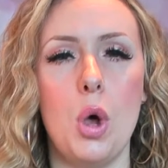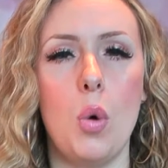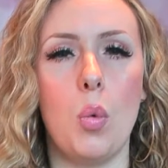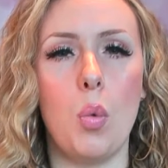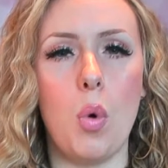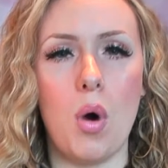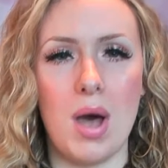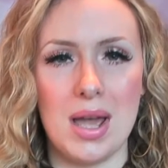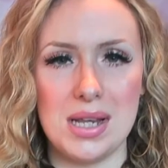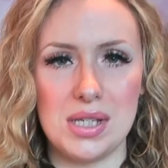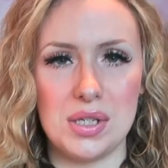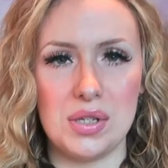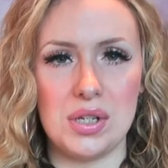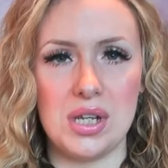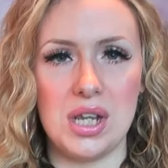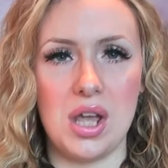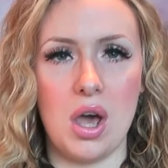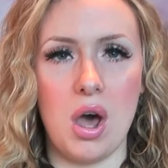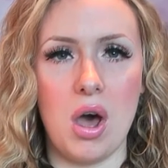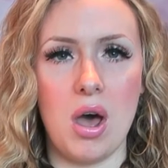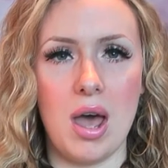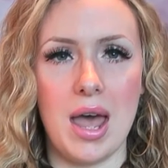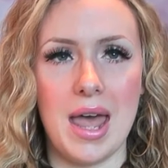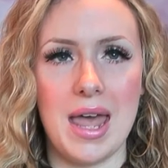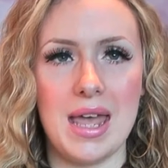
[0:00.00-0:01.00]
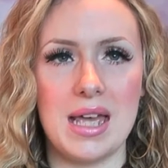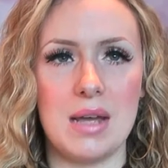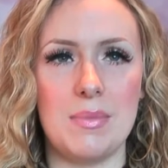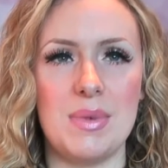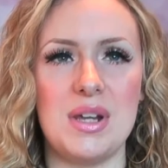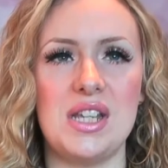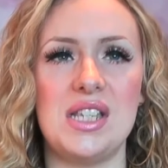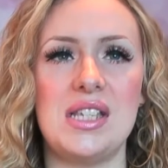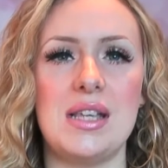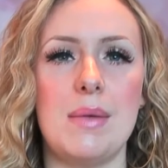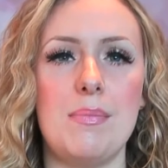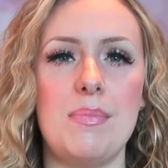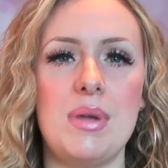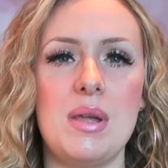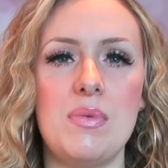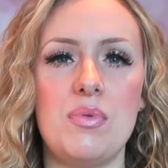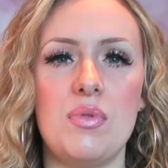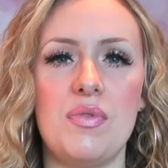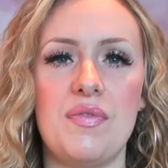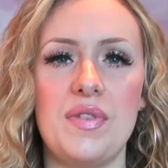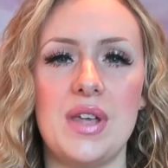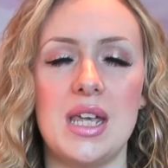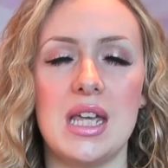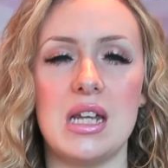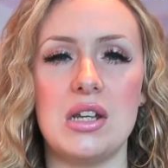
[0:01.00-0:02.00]
white on the eye. I mean, some people
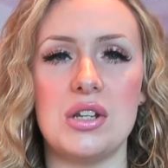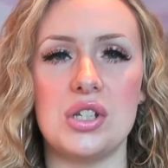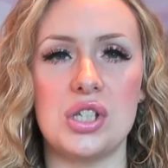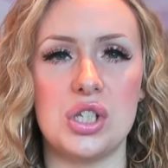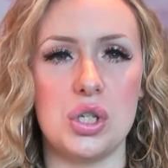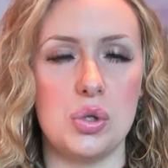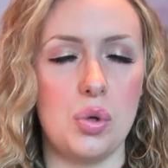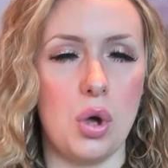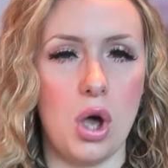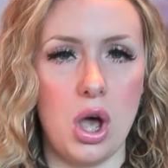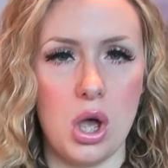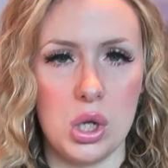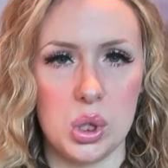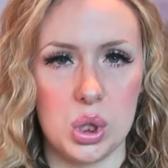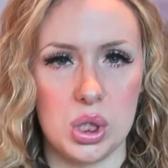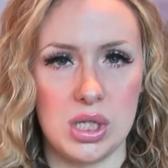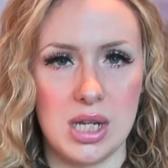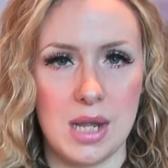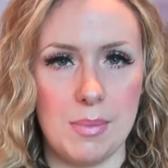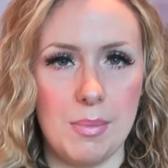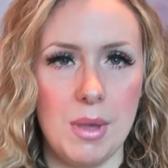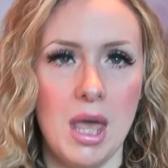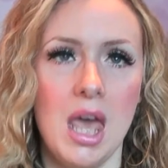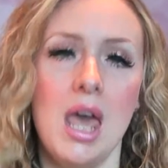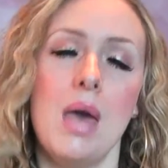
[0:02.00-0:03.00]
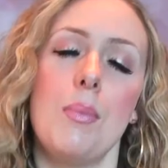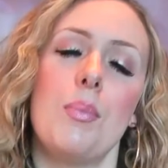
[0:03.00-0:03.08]
think it looks too harsh on them.